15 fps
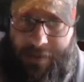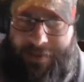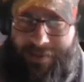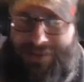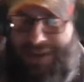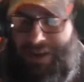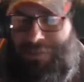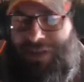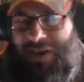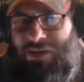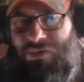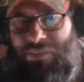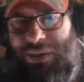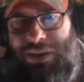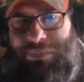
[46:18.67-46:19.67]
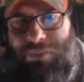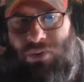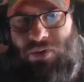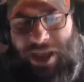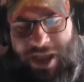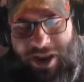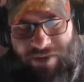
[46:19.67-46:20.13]
Same thing with people
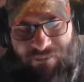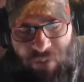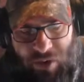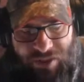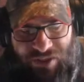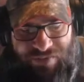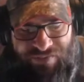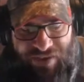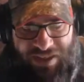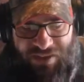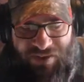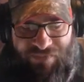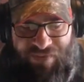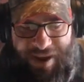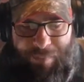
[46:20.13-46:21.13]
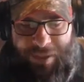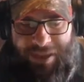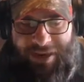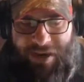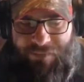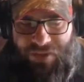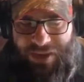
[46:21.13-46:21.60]
who can't afford to feed their family
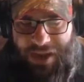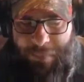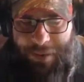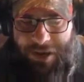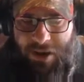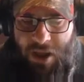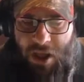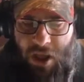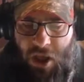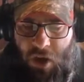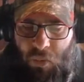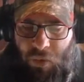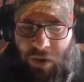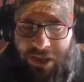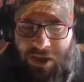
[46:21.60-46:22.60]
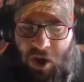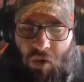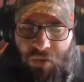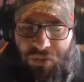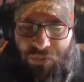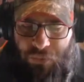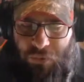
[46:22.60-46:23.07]
and everything. I mean, we
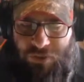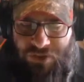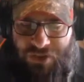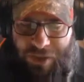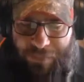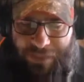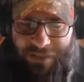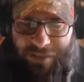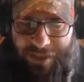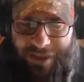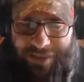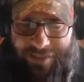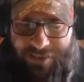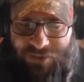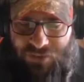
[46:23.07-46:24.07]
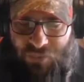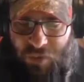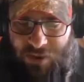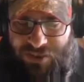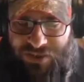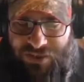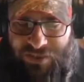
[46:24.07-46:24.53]
go through something like this
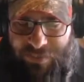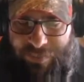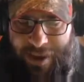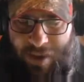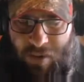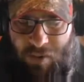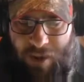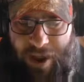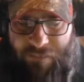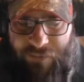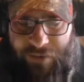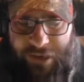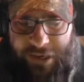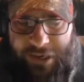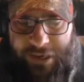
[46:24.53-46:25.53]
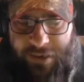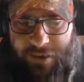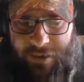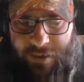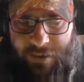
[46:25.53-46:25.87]
once about every